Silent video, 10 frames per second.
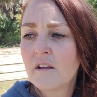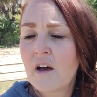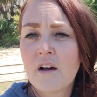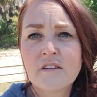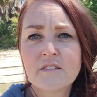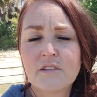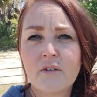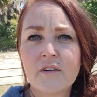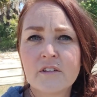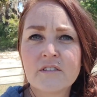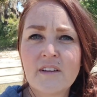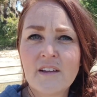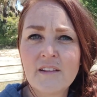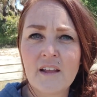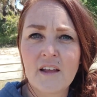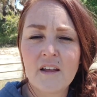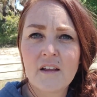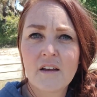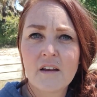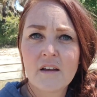I honestly don't understand
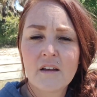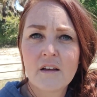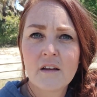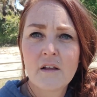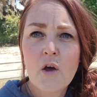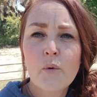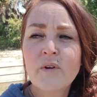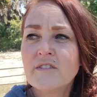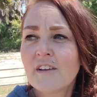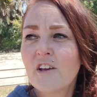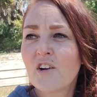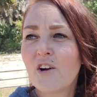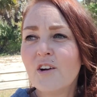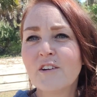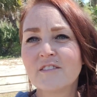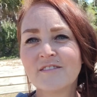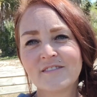that. What's it going to hurt?